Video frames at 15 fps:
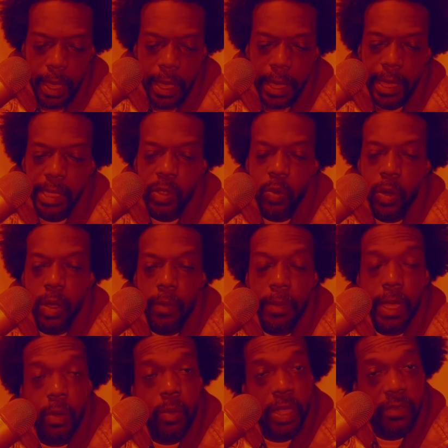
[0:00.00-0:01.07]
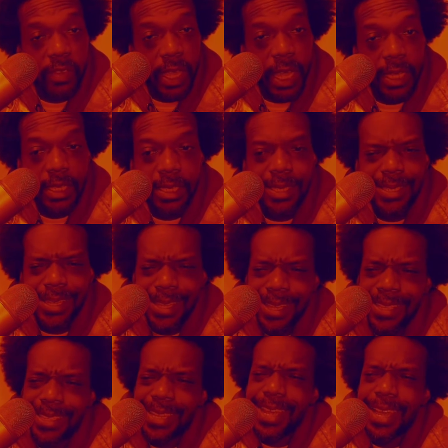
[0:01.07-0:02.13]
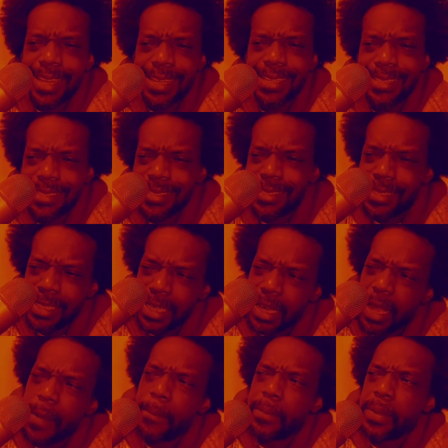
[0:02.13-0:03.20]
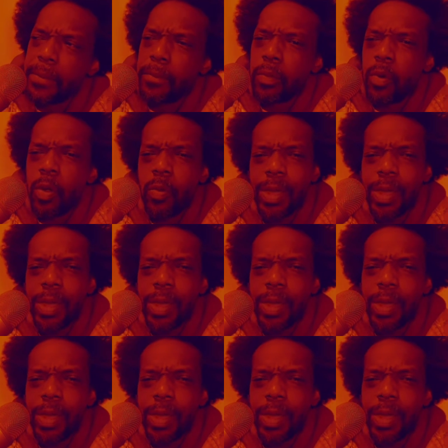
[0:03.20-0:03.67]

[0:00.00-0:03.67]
as well, man. We even got the TikTok is jumping, boy.